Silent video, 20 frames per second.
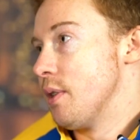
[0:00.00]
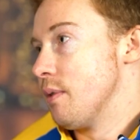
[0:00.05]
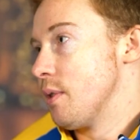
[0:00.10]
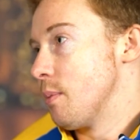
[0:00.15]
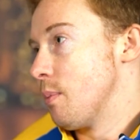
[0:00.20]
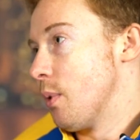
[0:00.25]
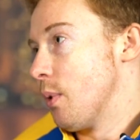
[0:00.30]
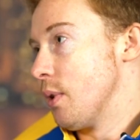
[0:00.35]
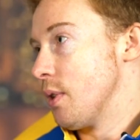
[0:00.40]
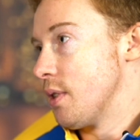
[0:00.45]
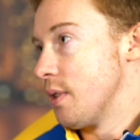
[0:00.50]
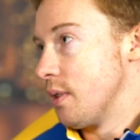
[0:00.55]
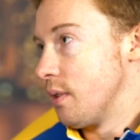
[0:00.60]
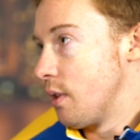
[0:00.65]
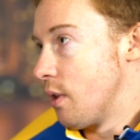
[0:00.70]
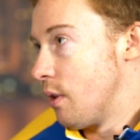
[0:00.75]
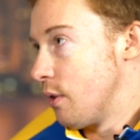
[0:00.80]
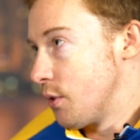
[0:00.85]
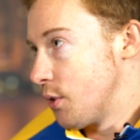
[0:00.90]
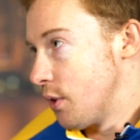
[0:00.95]
of Sports and
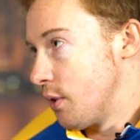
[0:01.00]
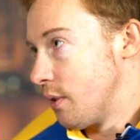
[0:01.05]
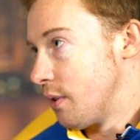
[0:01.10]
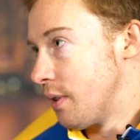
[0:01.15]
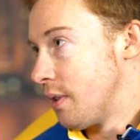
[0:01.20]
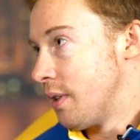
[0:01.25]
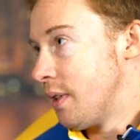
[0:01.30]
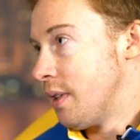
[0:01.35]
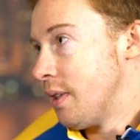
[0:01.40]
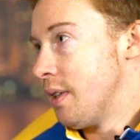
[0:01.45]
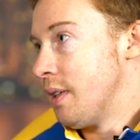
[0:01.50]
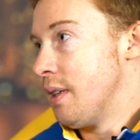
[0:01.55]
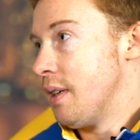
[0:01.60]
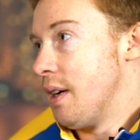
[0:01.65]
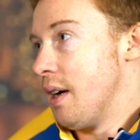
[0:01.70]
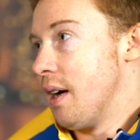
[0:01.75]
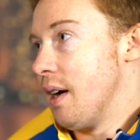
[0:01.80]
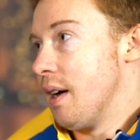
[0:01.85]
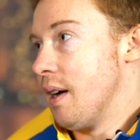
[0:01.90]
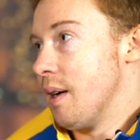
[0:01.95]
Culture,
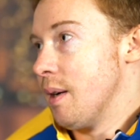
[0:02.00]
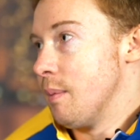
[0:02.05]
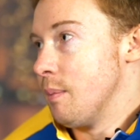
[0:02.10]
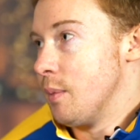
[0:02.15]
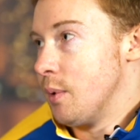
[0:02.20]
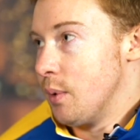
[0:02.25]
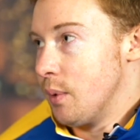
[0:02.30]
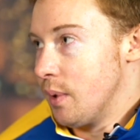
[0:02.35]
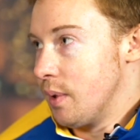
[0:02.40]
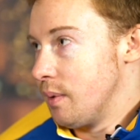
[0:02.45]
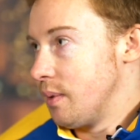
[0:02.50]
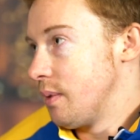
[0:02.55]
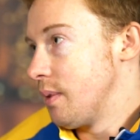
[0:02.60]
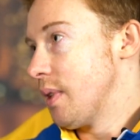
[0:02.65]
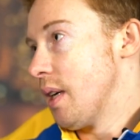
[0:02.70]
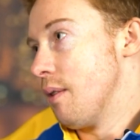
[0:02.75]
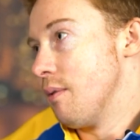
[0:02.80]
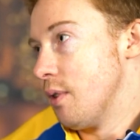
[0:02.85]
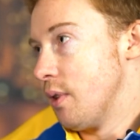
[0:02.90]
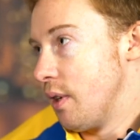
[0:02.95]
who are
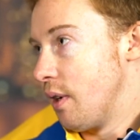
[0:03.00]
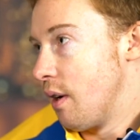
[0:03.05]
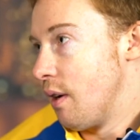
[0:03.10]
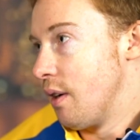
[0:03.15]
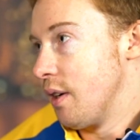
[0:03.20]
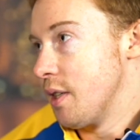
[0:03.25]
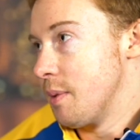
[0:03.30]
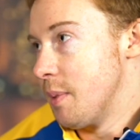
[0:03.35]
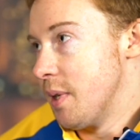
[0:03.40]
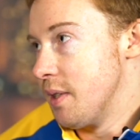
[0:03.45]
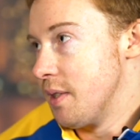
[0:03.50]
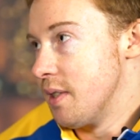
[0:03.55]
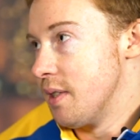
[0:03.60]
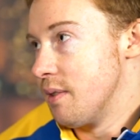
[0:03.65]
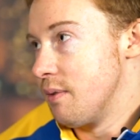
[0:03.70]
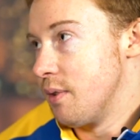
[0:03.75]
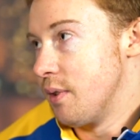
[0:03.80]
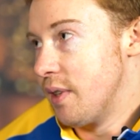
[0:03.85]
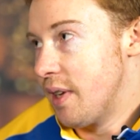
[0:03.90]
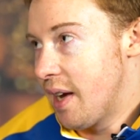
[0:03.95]
covering our
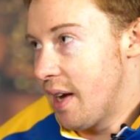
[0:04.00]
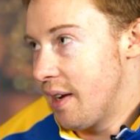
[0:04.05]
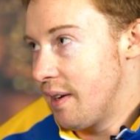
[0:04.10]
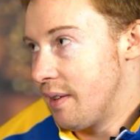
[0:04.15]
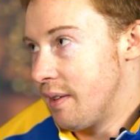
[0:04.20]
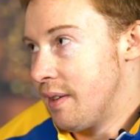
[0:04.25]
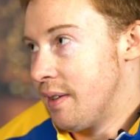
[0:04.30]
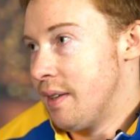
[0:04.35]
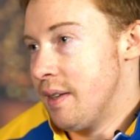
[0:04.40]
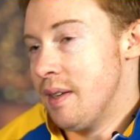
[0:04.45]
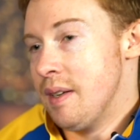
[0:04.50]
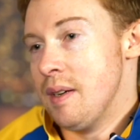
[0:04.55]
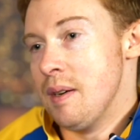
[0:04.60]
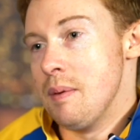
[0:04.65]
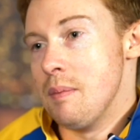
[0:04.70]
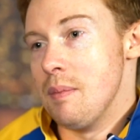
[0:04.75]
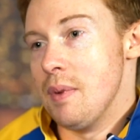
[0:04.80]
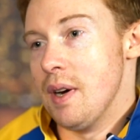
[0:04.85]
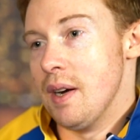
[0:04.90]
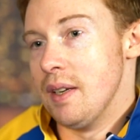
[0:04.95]
expenses for that.
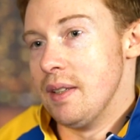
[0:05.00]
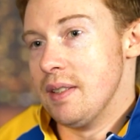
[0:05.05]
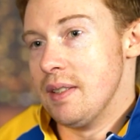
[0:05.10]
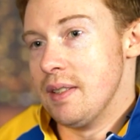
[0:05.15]
But